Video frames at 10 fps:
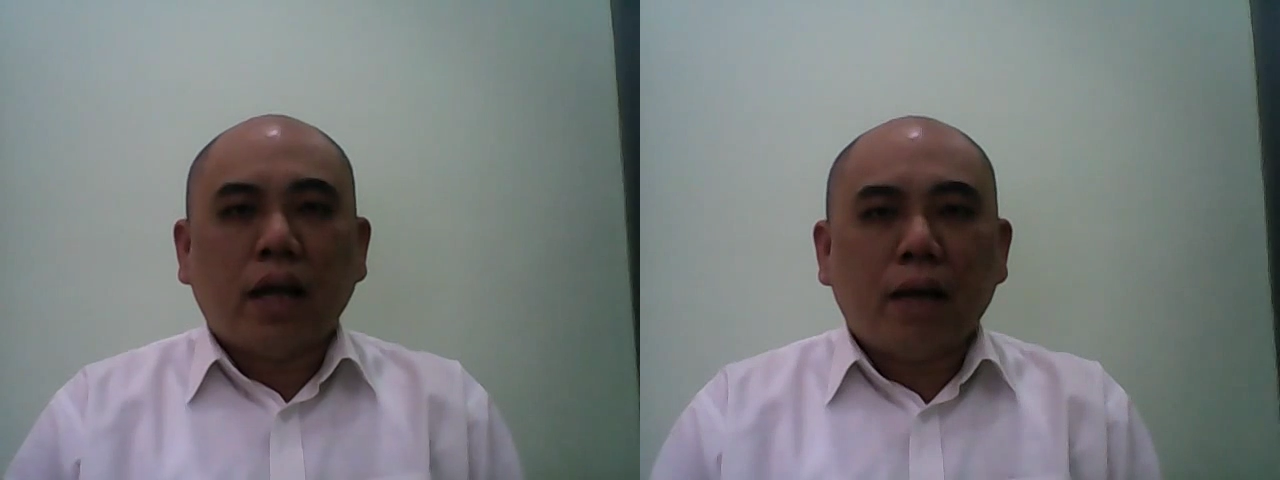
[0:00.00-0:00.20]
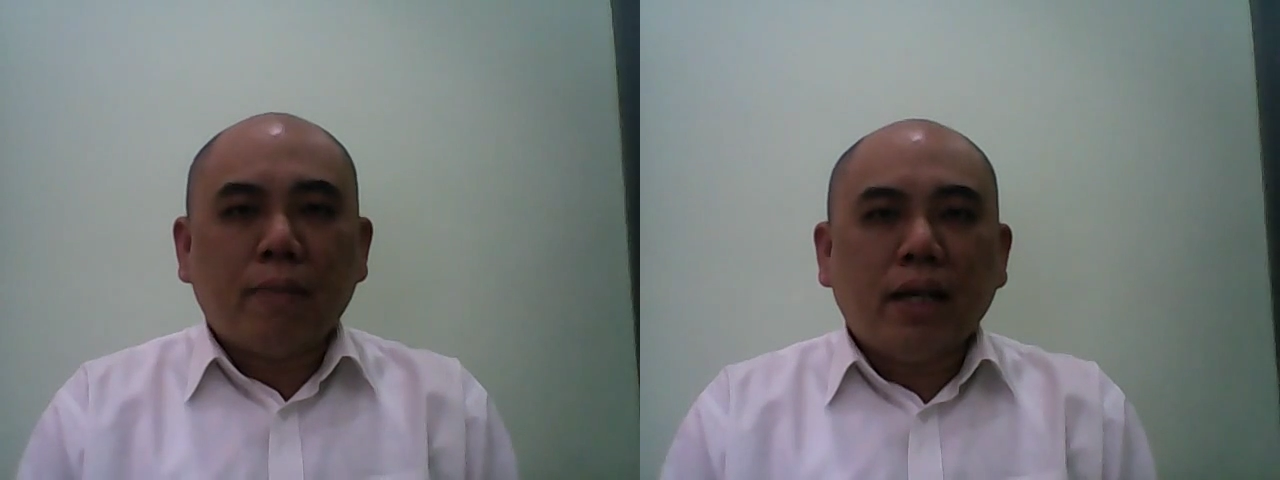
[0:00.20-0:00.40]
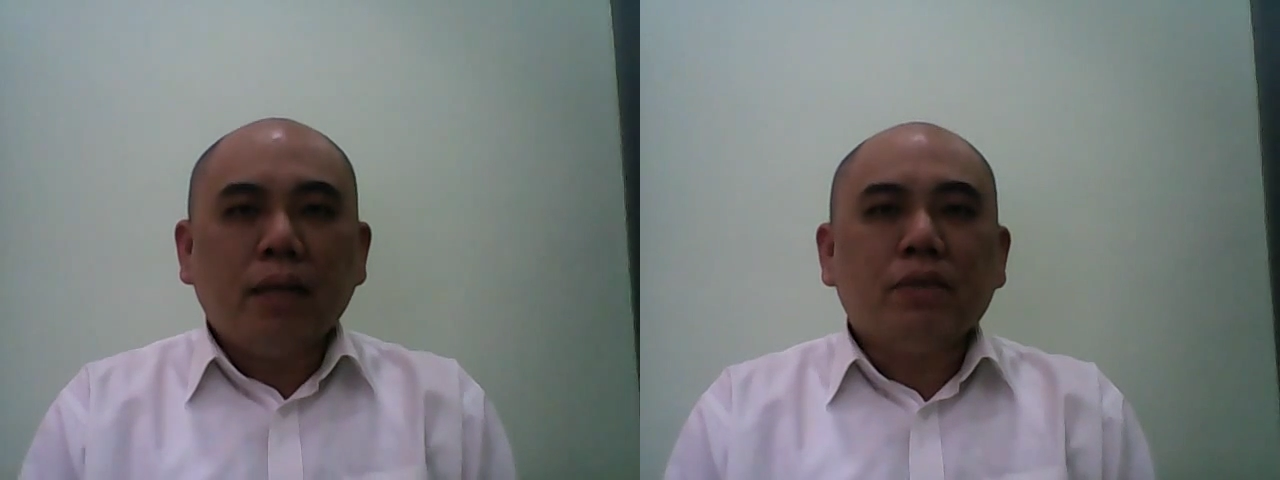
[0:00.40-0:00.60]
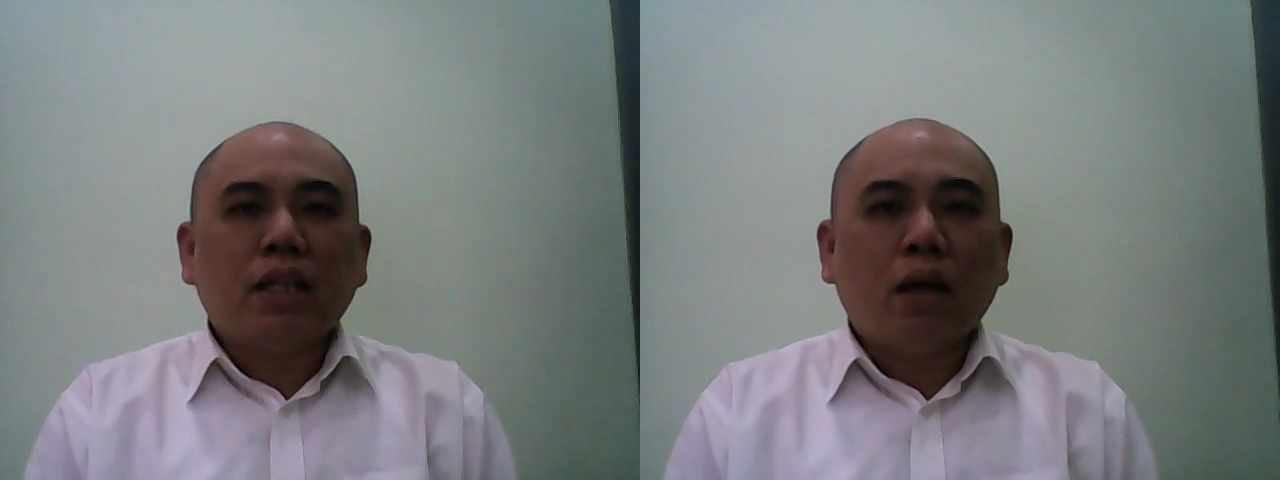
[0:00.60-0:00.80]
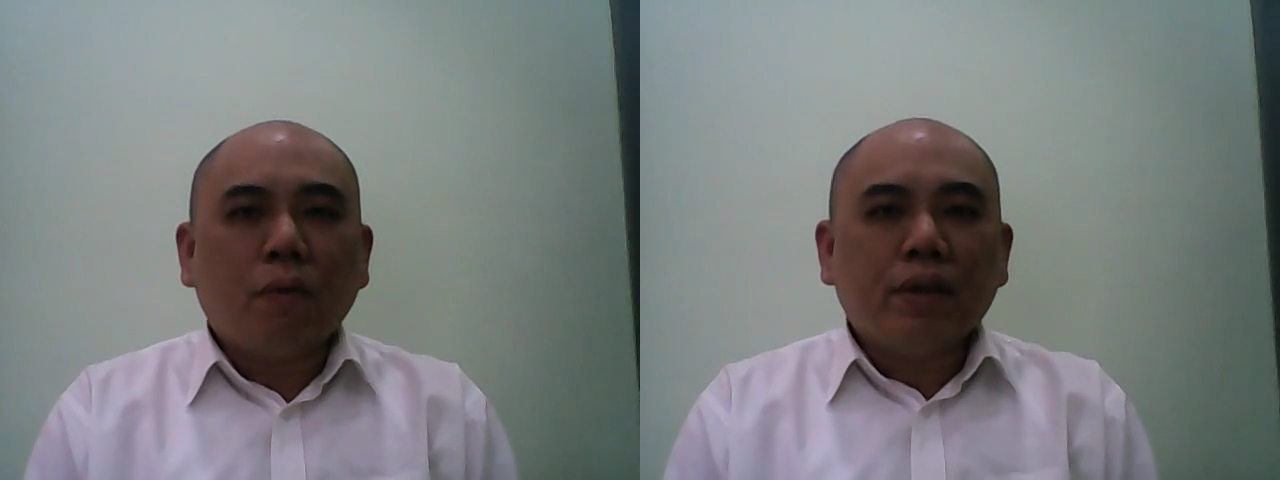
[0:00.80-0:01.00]
Hi, my name is
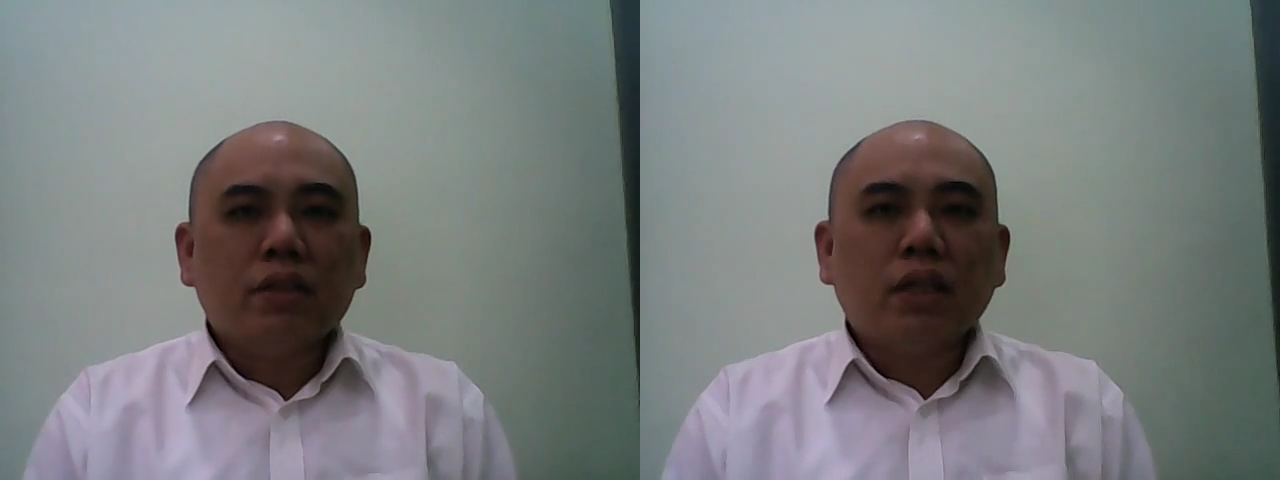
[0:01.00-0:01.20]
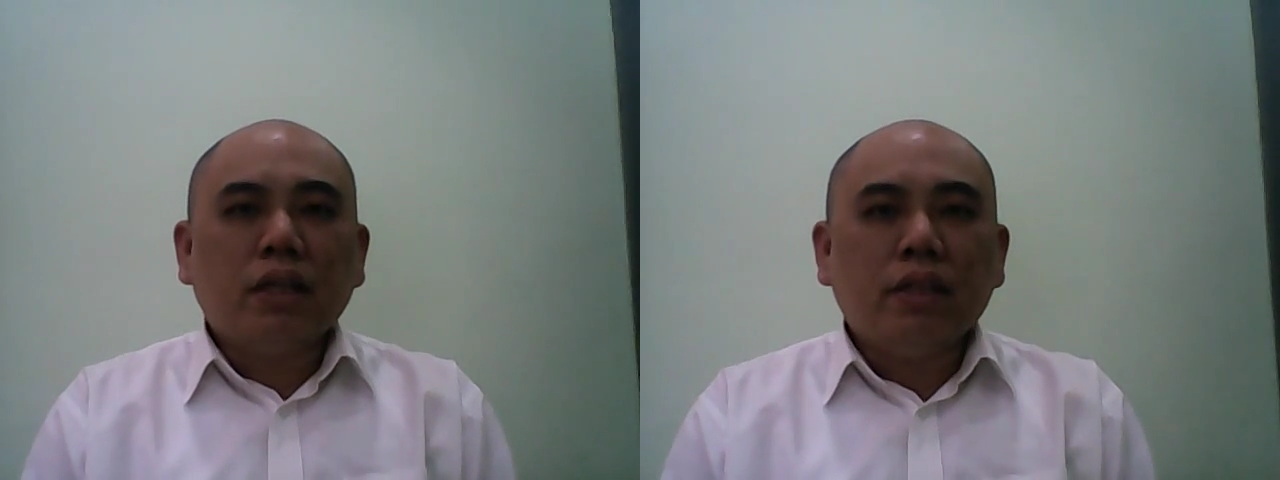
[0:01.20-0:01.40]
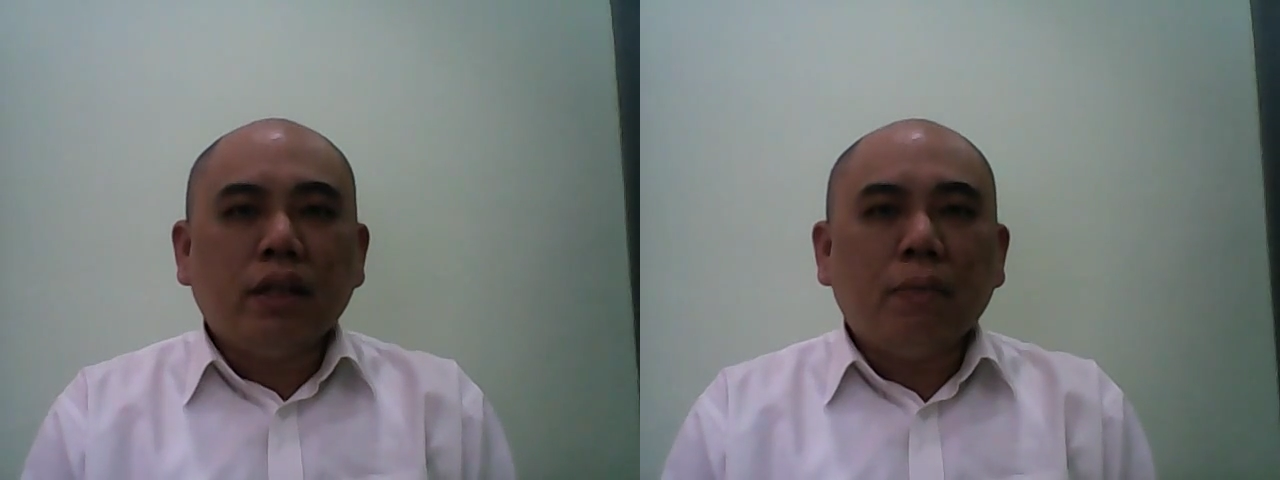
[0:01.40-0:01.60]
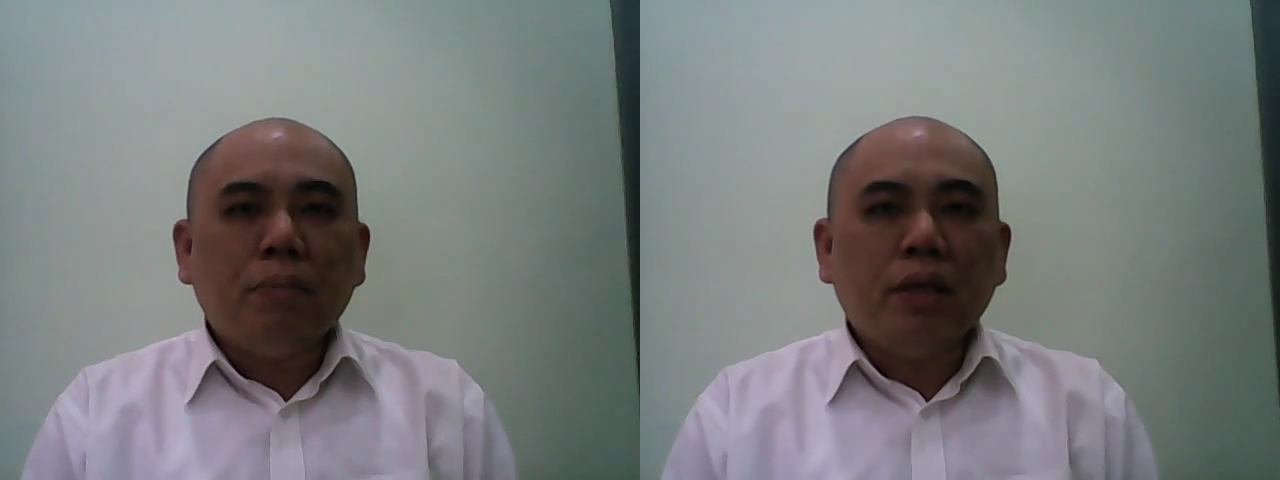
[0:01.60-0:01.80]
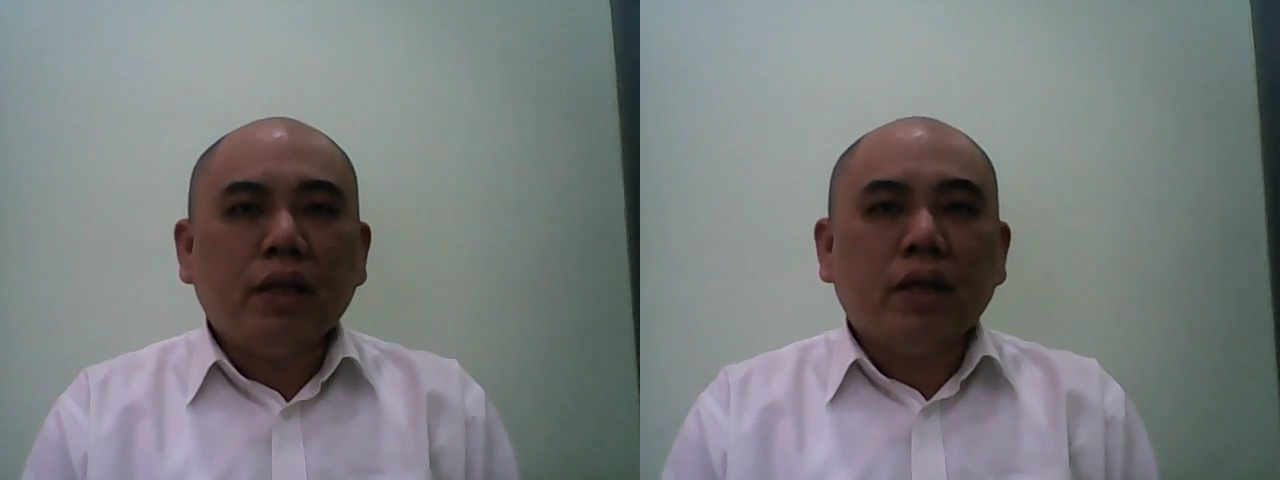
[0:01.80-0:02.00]
Lauwengsan,
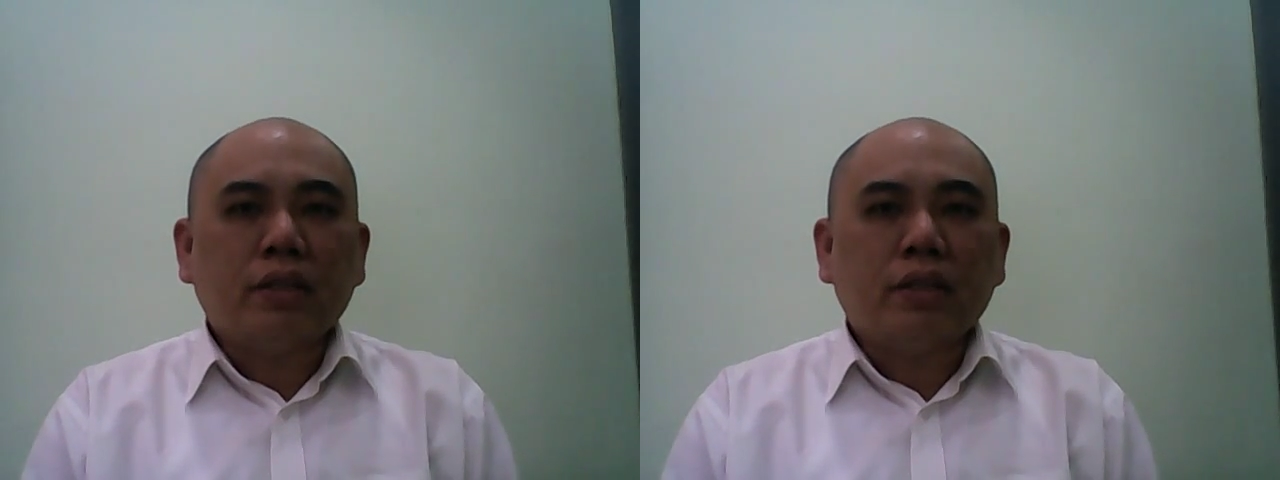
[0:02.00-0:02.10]
DAP